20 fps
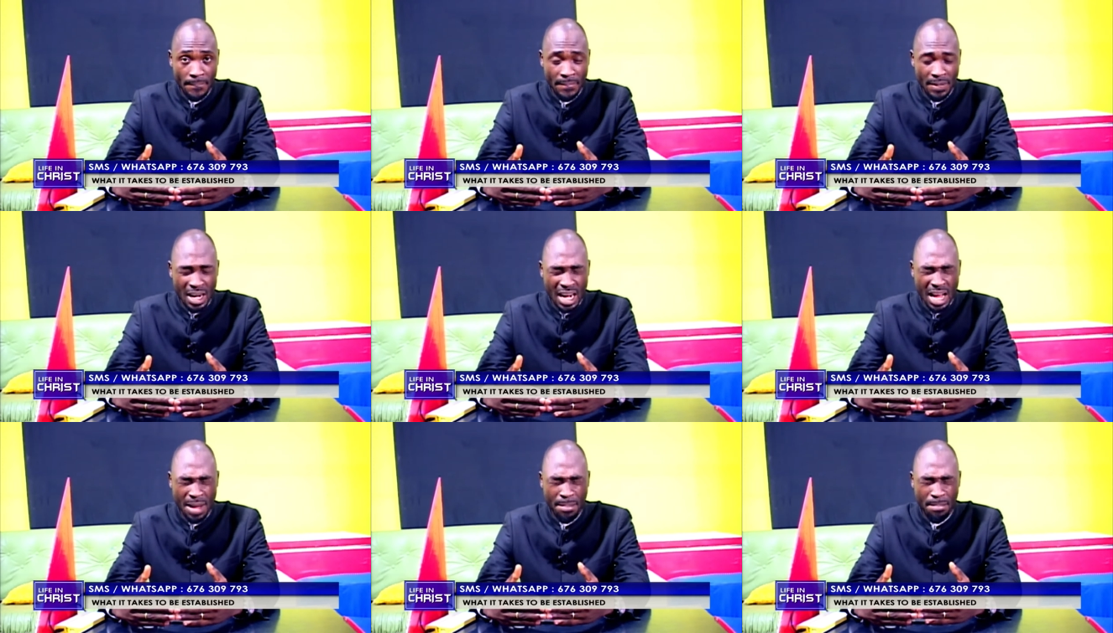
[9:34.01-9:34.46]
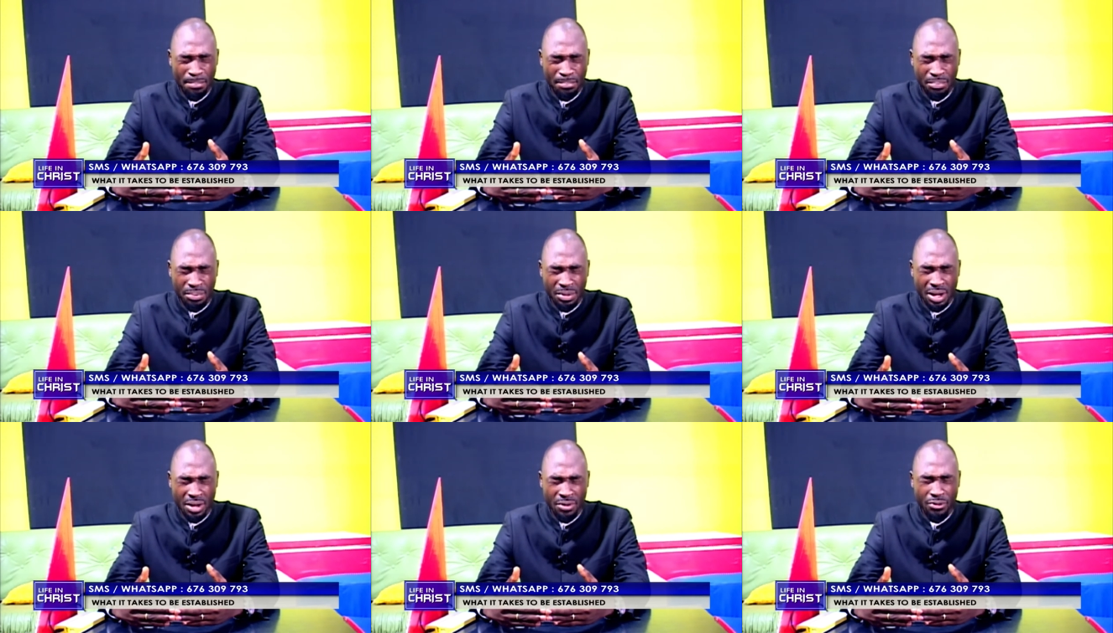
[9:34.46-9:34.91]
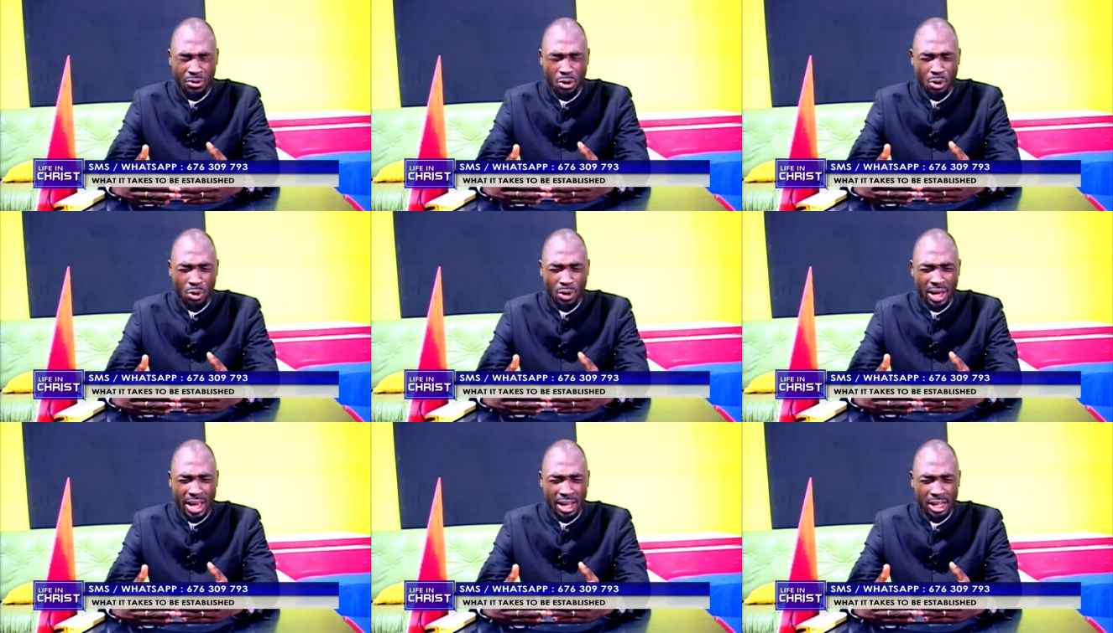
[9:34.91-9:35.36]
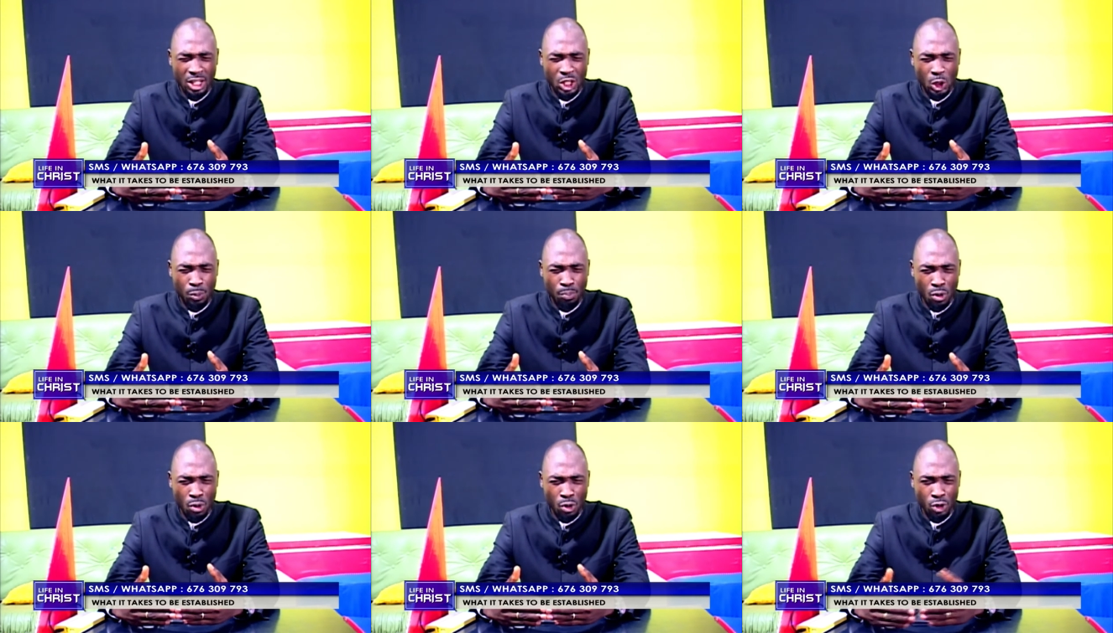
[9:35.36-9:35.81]
I pray for
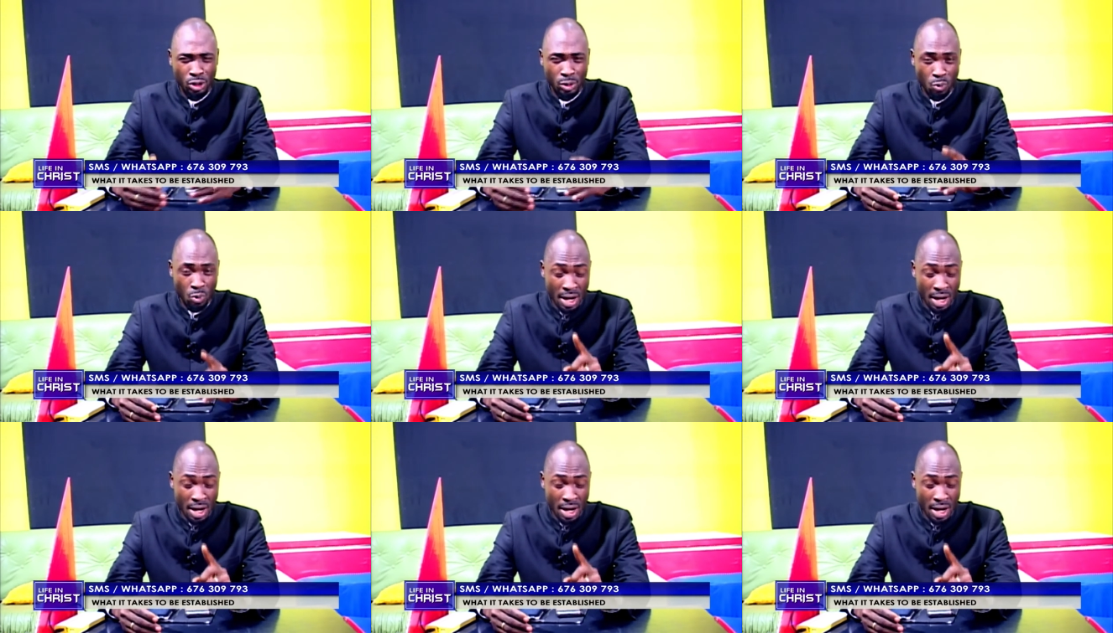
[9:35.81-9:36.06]
exposure.